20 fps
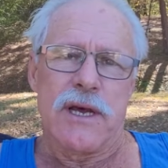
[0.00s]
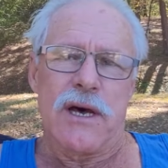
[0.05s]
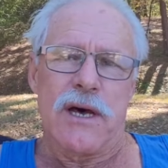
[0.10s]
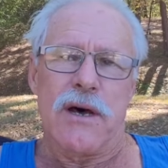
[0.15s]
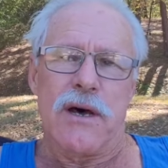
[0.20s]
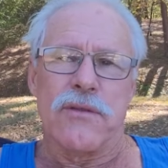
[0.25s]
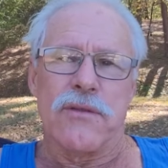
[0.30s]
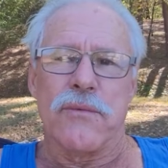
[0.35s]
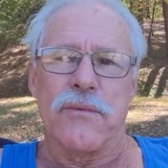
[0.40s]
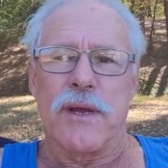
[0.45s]

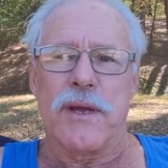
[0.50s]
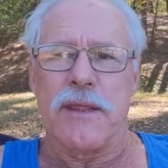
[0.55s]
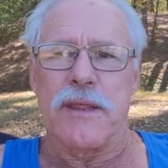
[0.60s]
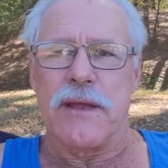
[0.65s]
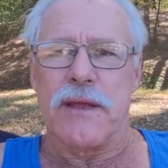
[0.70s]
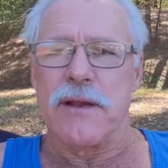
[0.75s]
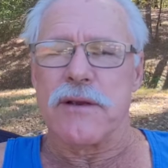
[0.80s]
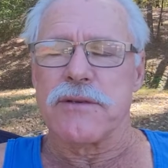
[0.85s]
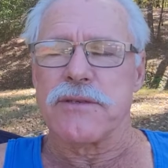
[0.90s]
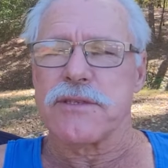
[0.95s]
on the way
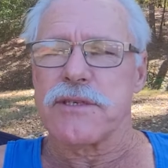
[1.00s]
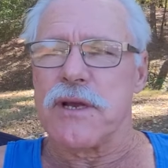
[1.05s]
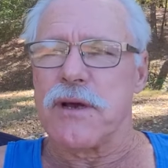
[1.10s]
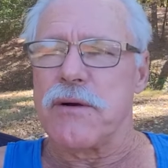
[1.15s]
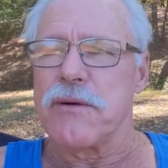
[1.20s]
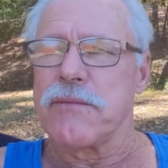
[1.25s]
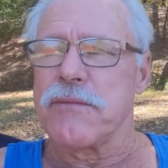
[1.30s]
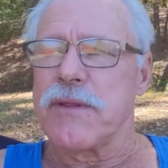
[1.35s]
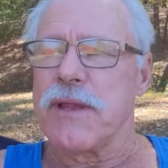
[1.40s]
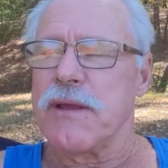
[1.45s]
there.
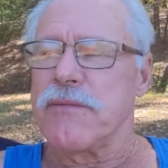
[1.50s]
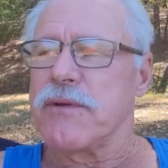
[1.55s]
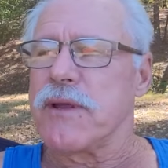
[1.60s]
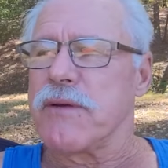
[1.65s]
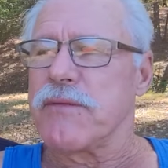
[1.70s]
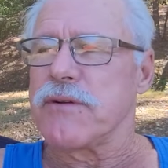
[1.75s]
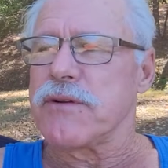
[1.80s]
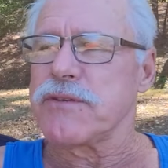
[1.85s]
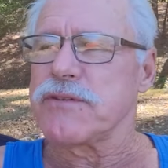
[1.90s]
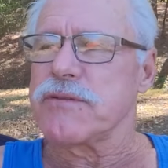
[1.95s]
So they've
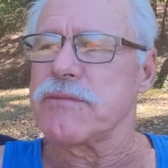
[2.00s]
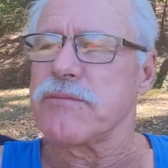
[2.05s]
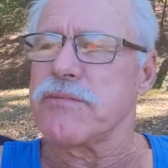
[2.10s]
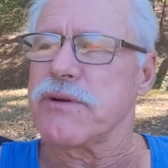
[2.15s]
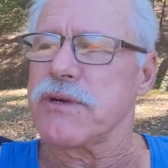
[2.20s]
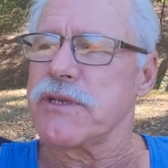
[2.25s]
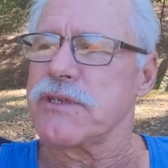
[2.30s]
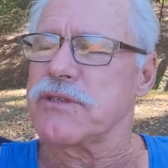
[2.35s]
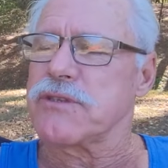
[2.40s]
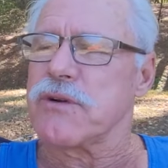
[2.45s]
given her some
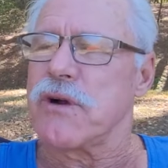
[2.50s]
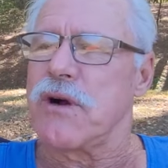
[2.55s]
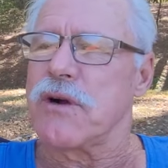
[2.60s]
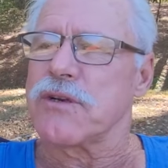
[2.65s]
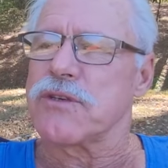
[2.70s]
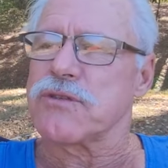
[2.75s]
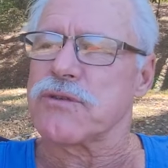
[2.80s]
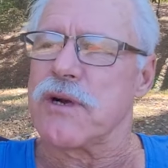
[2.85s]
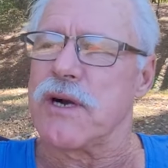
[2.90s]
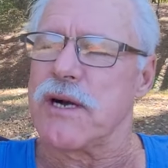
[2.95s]
pretty
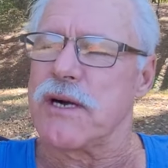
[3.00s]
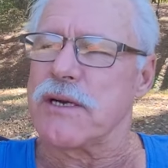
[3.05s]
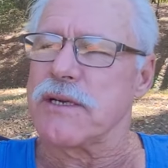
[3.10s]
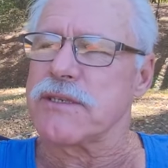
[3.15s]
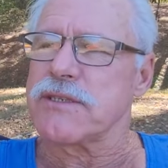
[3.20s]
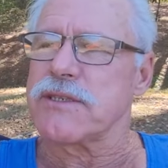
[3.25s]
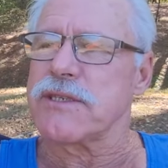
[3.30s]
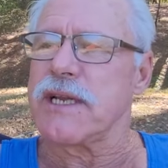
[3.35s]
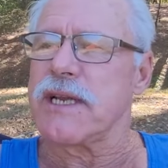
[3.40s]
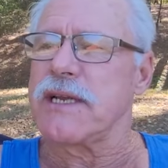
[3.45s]
strong
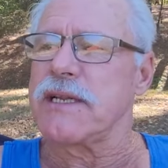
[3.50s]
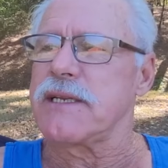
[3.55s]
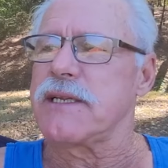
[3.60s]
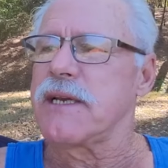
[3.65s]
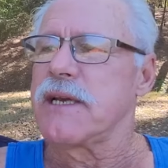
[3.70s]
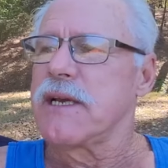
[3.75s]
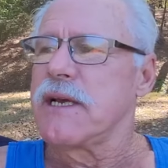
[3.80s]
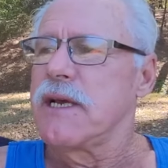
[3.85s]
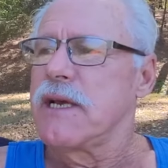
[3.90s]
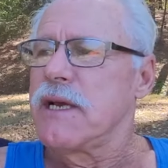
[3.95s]
drugs, and
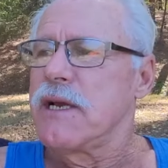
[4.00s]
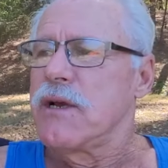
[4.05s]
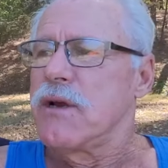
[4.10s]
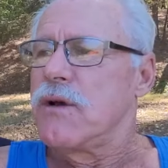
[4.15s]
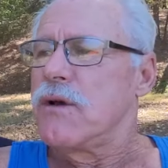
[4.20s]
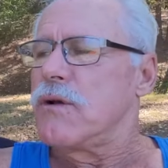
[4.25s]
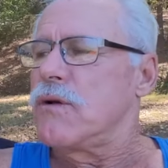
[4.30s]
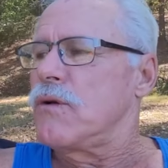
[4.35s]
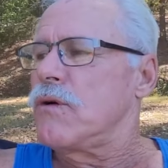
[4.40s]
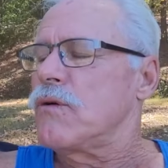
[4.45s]

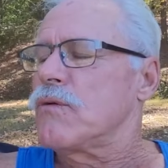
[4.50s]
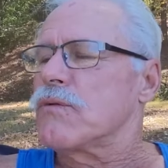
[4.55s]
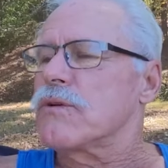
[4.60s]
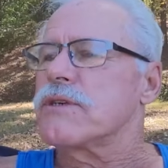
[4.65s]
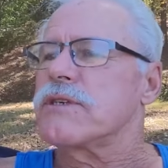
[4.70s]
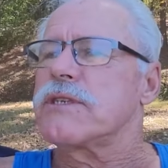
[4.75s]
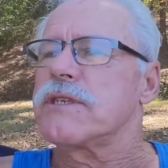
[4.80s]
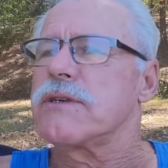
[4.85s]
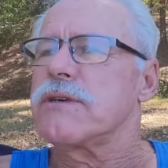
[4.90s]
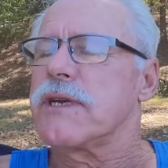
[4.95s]

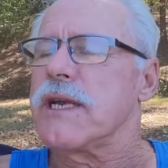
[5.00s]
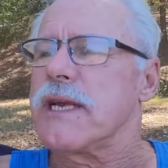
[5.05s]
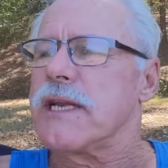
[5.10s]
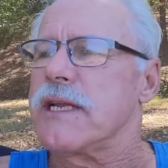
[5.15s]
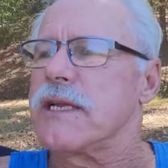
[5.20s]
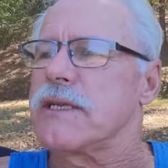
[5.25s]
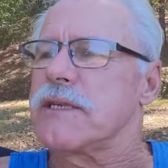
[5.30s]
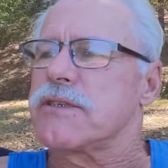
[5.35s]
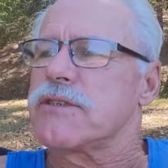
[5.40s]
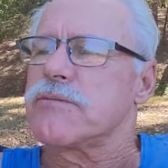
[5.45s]
we're still
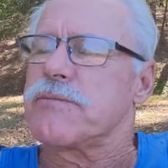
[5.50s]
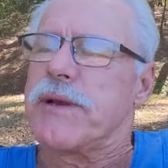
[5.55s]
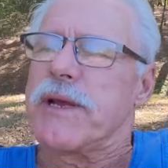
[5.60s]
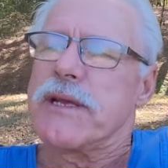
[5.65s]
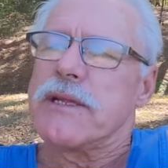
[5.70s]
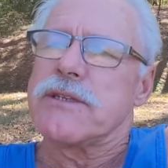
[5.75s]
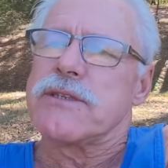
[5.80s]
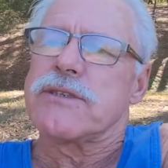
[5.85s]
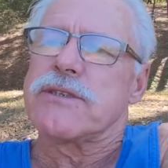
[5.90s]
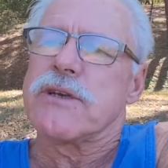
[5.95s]
getting to
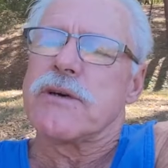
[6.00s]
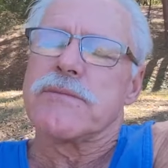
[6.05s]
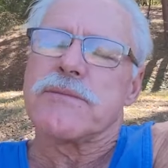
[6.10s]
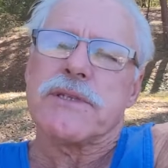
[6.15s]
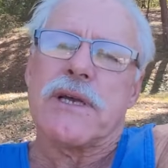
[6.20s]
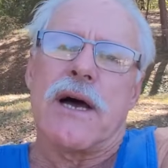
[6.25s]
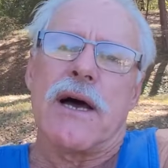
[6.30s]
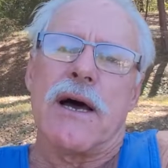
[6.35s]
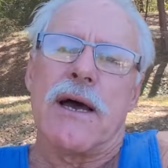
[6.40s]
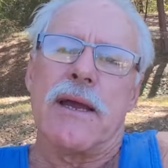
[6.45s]
spend some
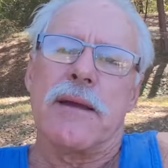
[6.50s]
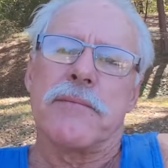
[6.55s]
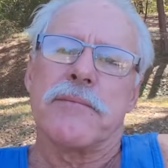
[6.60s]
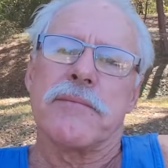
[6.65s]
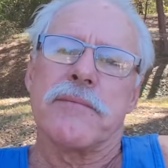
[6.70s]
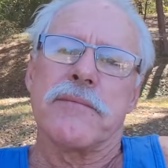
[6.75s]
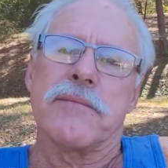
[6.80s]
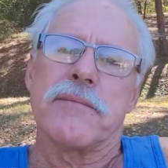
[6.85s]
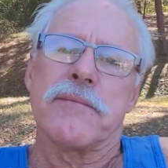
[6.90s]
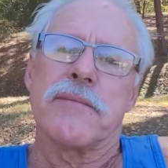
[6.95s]

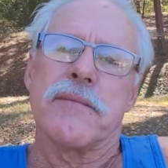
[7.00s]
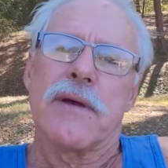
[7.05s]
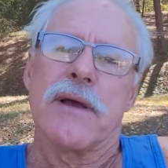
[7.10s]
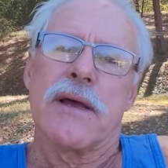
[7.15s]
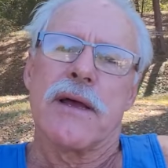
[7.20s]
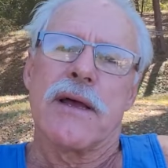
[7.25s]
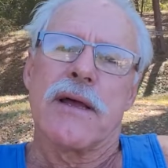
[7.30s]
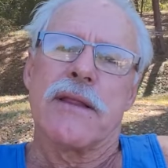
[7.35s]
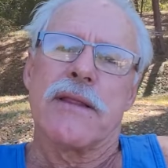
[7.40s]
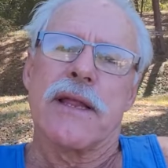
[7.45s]
time
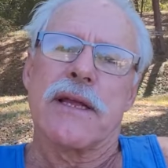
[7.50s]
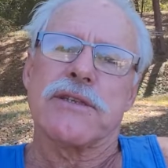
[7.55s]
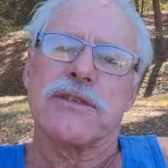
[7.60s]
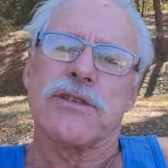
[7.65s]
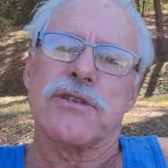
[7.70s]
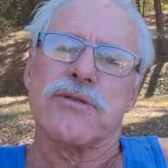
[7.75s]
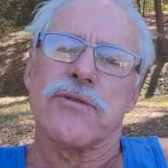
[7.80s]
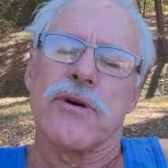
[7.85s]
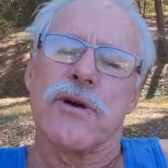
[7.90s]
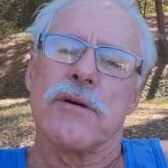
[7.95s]
that's
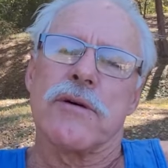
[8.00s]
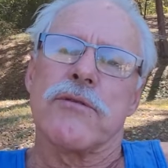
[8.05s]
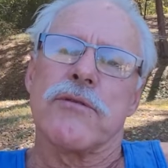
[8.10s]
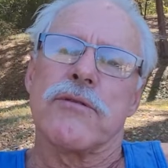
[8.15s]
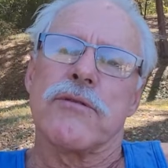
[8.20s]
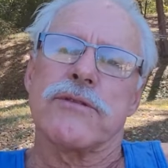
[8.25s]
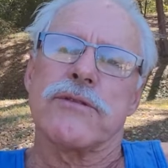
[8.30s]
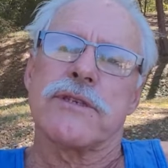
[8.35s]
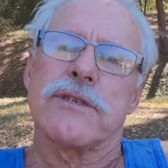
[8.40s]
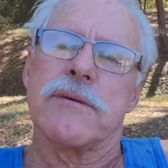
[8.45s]

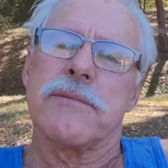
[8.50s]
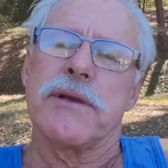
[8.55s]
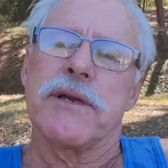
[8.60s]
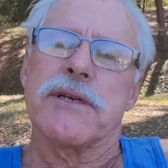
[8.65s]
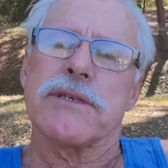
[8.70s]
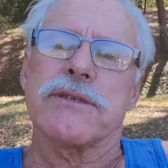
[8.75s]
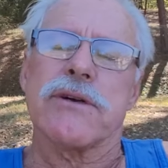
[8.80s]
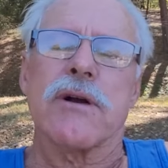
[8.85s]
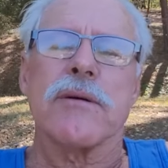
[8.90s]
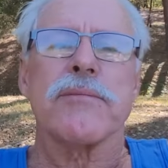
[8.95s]
enjoyable, see,
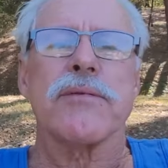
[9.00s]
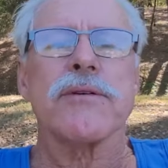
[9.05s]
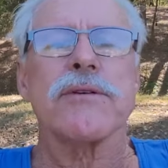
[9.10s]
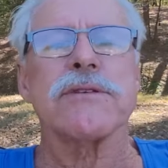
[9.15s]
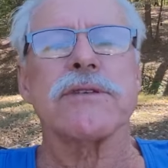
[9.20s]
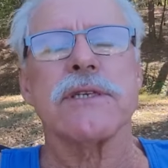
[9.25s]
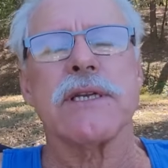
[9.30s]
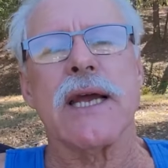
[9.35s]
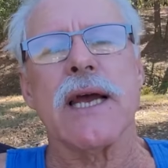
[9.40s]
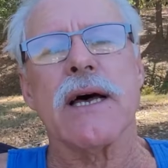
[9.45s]
because our
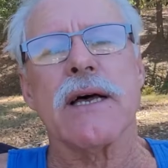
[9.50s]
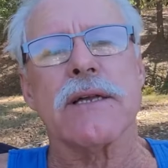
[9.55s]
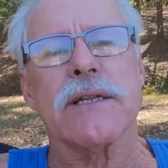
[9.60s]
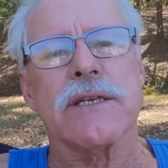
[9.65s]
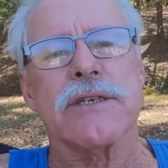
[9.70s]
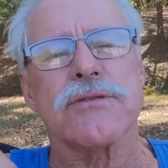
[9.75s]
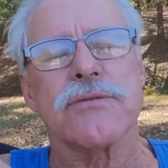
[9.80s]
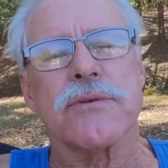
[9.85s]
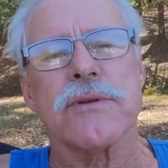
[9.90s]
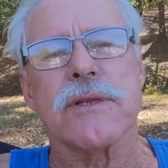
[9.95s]

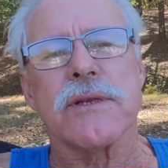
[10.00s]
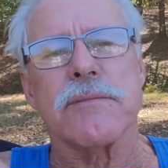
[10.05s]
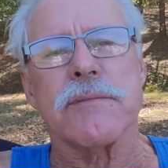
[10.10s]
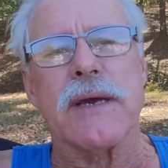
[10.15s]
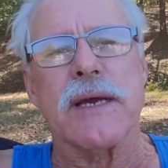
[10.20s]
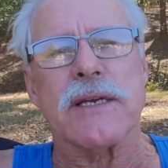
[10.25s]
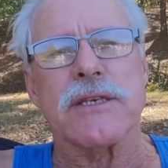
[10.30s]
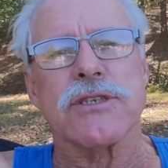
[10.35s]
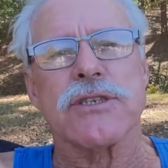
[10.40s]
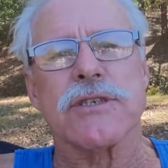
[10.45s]
personalities really
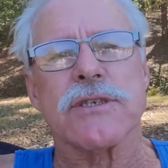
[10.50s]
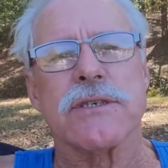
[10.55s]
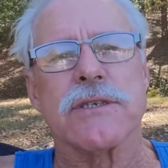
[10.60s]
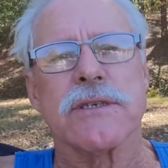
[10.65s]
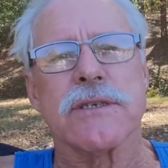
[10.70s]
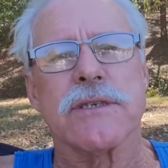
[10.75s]
mesh.